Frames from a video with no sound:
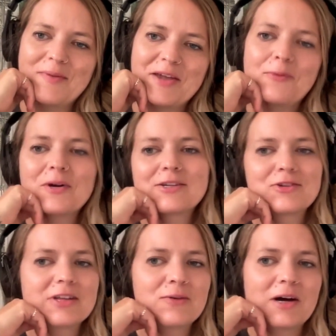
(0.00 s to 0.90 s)
It worked
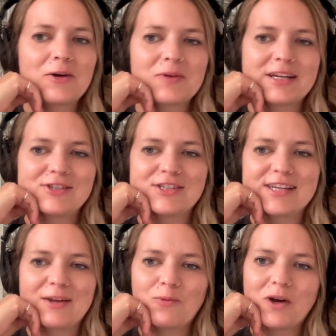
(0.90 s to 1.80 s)
really well when I just
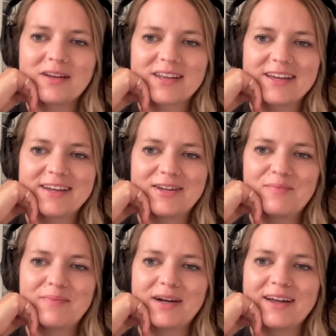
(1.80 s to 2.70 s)
had one
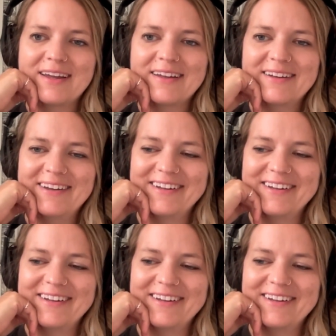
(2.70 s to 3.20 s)
kid, but